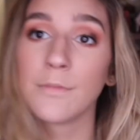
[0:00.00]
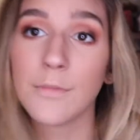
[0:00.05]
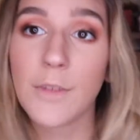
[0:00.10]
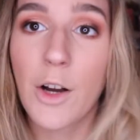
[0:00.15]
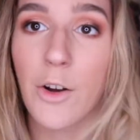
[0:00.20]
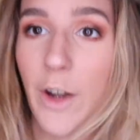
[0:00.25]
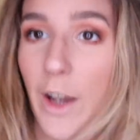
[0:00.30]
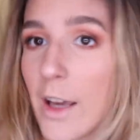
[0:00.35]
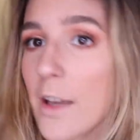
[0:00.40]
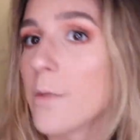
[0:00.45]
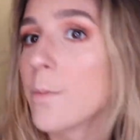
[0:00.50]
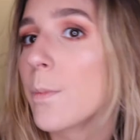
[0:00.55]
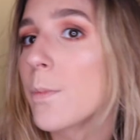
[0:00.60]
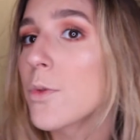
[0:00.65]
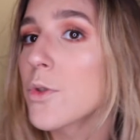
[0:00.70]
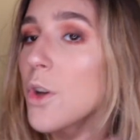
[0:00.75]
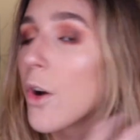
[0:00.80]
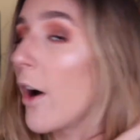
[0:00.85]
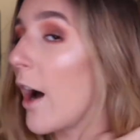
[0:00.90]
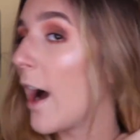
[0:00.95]
Okay,
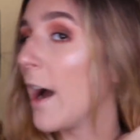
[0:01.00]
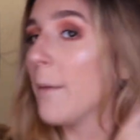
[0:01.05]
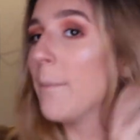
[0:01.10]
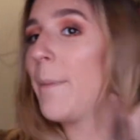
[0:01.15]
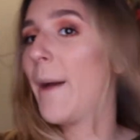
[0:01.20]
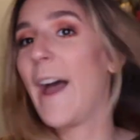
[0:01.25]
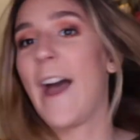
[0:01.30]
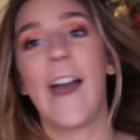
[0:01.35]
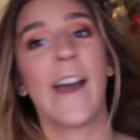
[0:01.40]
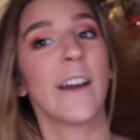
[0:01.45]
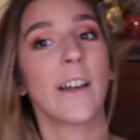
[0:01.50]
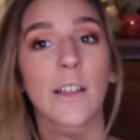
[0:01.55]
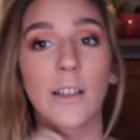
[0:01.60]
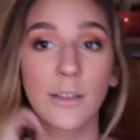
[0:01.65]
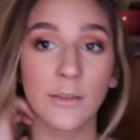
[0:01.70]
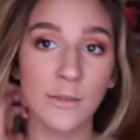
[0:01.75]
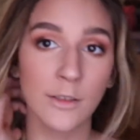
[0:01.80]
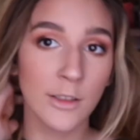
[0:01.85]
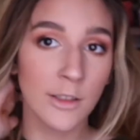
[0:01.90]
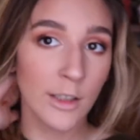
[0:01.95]
so I'm back,
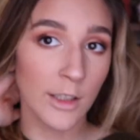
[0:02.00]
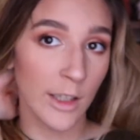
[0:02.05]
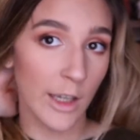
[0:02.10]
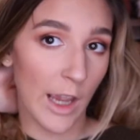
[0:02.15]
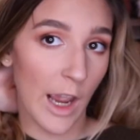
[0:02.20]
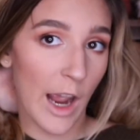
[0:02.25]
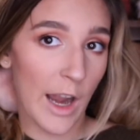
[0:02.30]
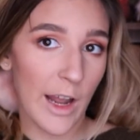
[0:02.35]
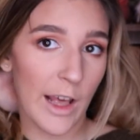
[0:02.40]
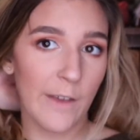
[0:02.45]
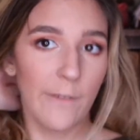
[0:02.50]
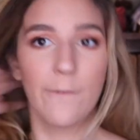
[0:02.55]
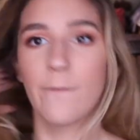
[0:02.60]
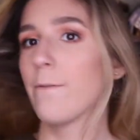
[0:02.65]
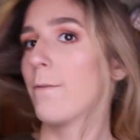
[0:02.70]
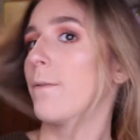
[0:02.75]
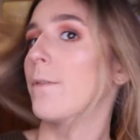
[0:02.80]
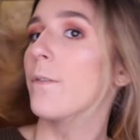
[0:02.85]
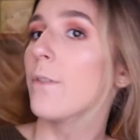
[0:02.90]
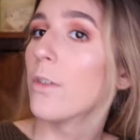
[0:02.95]
and I
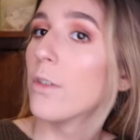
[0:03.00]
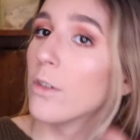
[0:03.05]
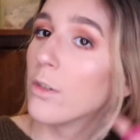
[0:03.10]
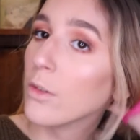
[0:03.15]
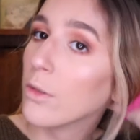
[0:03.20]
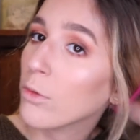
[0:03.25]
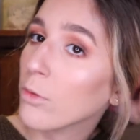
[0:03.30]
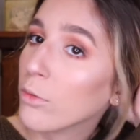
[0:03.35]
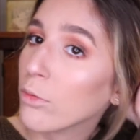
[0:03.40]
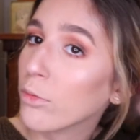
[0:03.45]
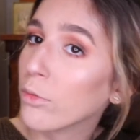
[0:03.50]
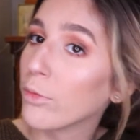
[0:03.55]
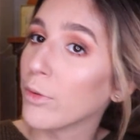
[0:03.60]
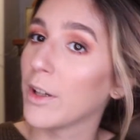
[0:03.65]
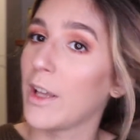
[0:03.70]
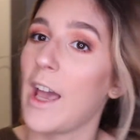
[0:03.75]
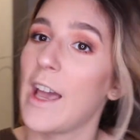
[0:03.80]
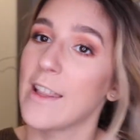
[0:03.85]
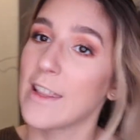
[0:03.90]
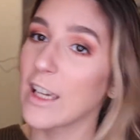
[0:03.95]

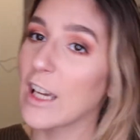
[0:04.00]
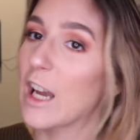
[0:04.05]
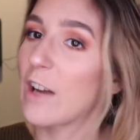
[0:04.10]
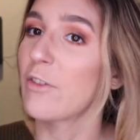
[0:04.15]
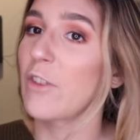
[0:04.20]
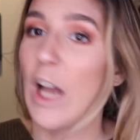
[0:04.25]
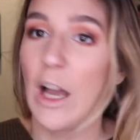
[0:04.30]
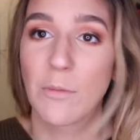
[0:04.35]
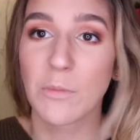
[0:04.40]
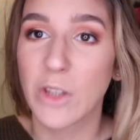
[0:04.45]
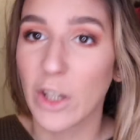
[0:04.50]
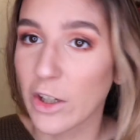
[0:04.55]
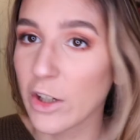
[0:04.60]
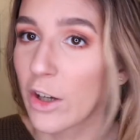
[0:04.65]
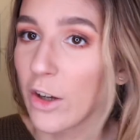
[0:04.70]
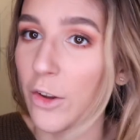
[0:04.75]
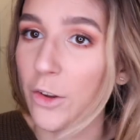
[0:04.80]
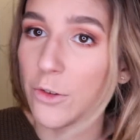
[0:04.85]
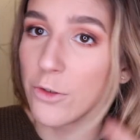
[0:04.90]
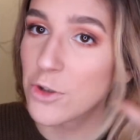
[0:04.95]
think I've come to
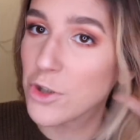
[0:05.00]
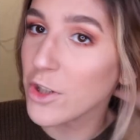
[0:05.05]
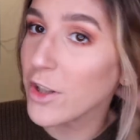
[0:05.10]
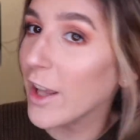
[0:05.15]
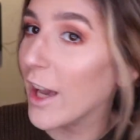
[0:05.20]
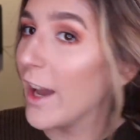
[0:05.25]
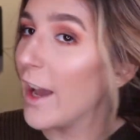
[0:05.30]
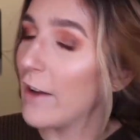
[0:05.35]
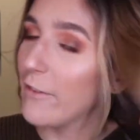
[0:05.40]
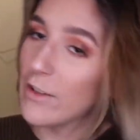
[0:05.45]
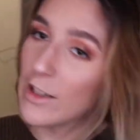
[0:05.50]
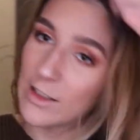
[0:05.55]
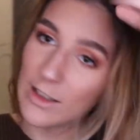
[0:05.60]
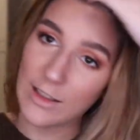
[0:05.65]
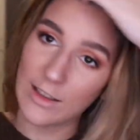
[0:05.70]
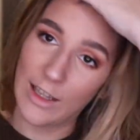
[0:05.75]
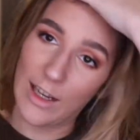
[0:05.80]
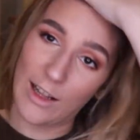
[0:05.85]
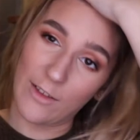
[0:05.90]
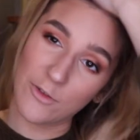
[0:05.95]
conclusion that
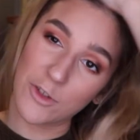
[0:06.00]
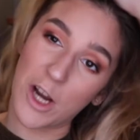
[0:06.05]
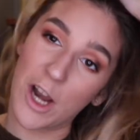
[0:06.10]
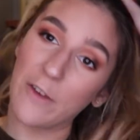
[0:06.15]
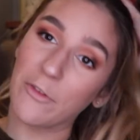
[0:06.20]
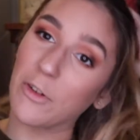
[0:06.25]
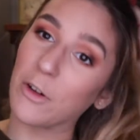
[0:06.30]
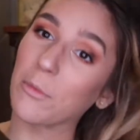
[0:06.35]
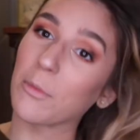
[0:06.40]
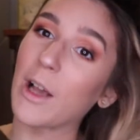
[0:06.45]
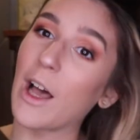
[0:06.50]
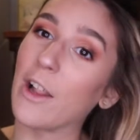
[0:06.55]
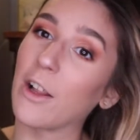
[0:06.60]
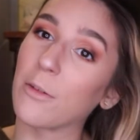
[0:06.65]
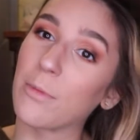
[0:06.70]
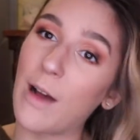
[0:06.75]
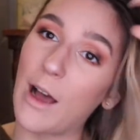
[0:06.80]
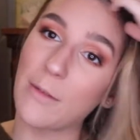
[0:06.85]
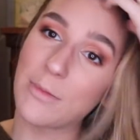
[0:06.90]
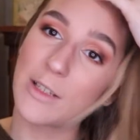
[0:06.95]
everything that I've tried from
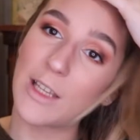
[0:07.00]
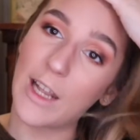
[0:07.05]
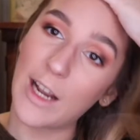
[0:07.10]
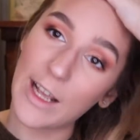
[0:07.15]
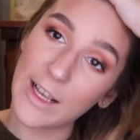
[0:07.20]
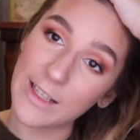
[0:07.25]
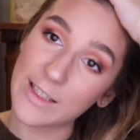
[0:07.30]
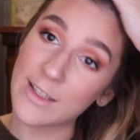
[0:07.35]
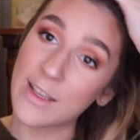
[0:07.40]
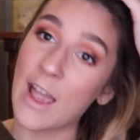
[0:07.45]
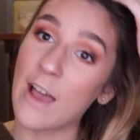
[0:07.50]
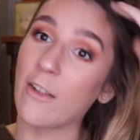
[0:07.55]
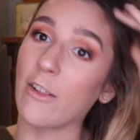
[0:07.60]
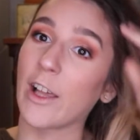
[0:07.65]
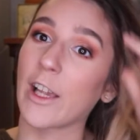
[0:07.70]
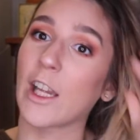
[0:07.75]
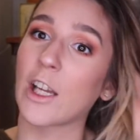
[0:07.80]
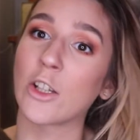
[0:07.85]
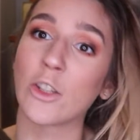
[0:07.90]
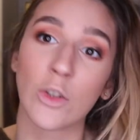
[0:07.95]
Colourpop today is now
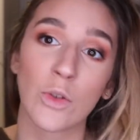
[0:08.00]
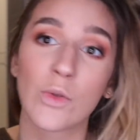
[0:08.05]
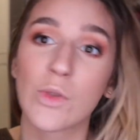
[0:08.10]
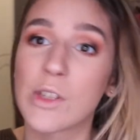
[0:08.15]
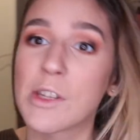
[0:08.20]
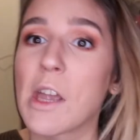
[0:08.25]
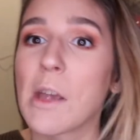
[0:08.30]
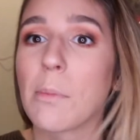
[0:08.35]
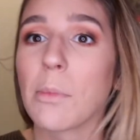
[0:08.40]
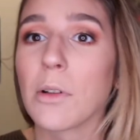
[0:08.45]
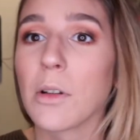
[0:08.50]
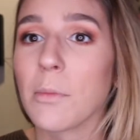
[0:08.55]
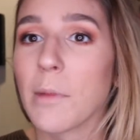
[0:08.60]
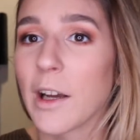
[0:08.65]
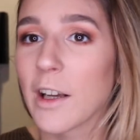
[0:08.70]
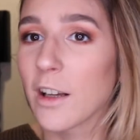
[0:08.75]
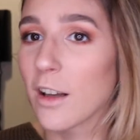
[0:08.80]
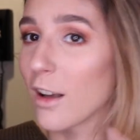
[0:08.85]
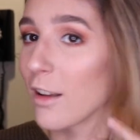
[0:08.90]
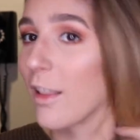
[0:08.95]
like a new staple in
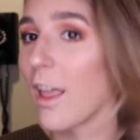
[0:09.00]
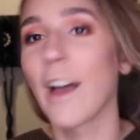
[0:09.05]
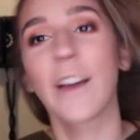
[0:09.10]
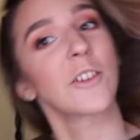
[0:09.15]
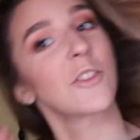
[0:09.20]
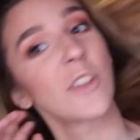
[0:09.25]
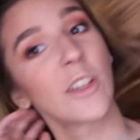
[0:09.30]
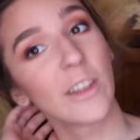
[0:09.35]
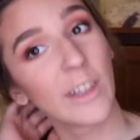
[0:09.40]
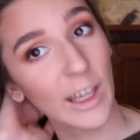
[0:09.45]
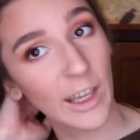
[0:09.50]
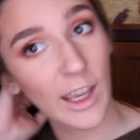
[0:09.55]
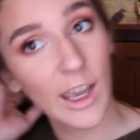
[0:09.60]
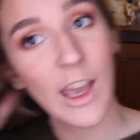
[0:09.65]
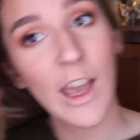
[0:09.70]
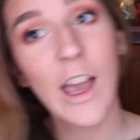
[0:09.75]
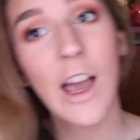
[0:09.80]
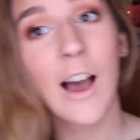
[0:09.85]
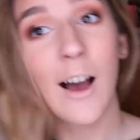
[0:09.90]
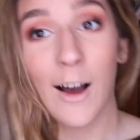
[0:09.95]
my collection. Like,
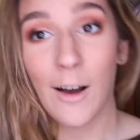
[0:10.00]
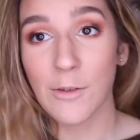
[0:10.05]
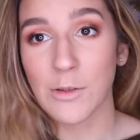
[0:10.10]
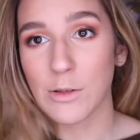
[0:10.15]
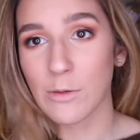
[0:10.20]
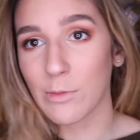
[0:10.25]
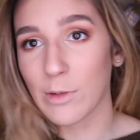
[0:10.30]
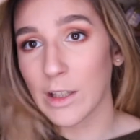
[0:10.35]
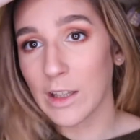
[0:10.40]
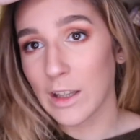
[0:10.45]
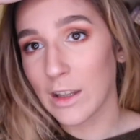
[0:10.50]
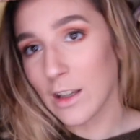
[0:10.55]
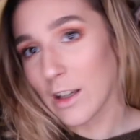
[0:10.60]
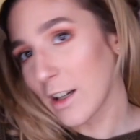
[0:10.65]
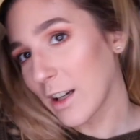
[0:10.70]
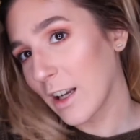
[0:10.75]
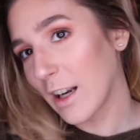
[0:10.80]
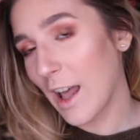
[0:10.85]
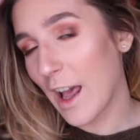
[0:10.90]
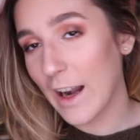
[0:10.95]
I was really
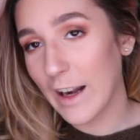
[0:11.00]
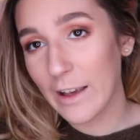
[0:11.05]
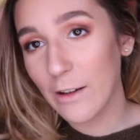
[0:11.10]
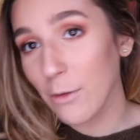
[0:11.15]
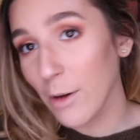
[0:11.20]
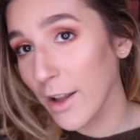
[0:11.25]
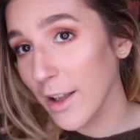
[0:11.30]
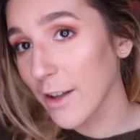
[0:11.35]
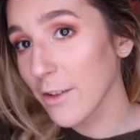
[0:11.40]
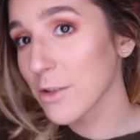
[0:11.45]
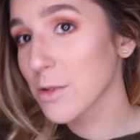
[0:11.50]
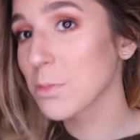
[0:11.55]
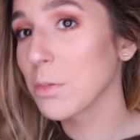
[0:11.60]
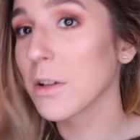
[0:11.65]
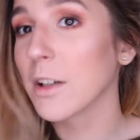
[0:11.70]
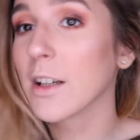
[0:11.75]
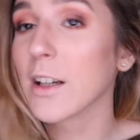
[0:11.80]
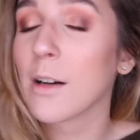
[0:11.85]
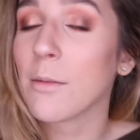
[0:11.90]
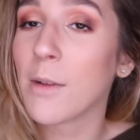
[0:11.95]
looking at it while I was
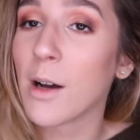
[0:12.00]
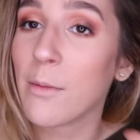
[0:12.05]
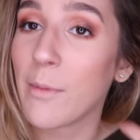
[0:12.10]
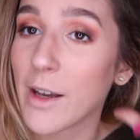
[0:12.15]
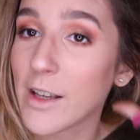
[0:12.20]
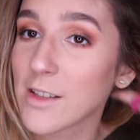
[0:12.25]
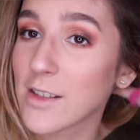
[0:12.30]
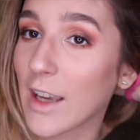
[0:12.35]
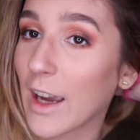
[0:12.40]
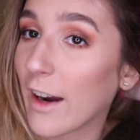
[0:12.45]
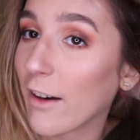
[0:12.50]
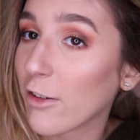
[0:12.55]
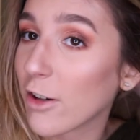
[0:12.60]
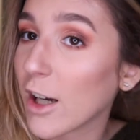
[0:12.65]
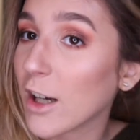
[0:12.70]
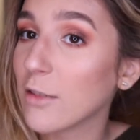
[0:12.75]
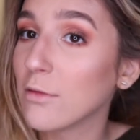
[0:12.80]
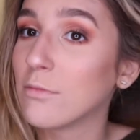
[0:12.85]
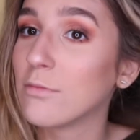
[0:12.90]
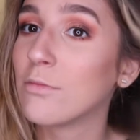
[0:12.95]
putting on my
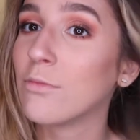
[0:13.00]
mascara